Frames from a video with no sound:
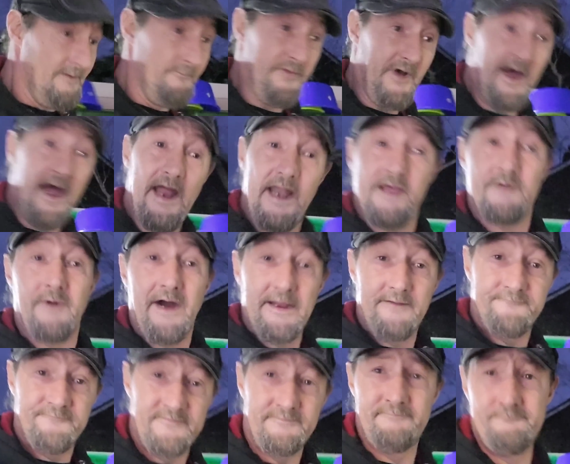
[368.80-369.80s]
But anyway,
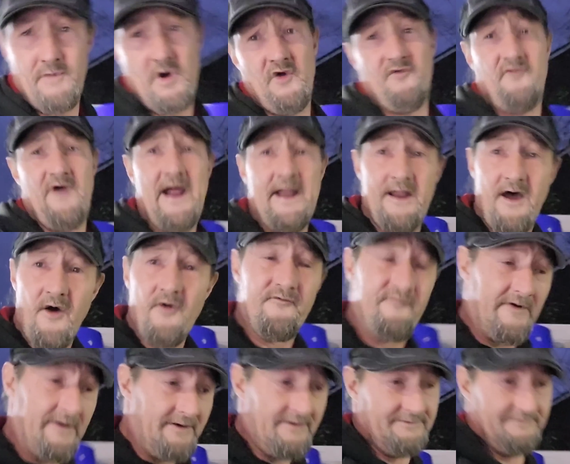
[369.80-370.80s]
my rant
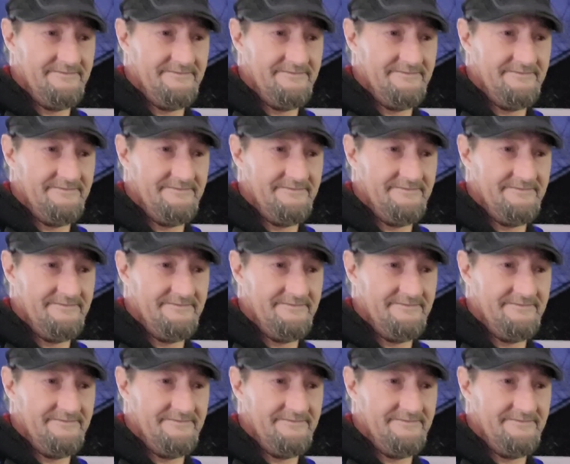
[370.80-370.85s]
over.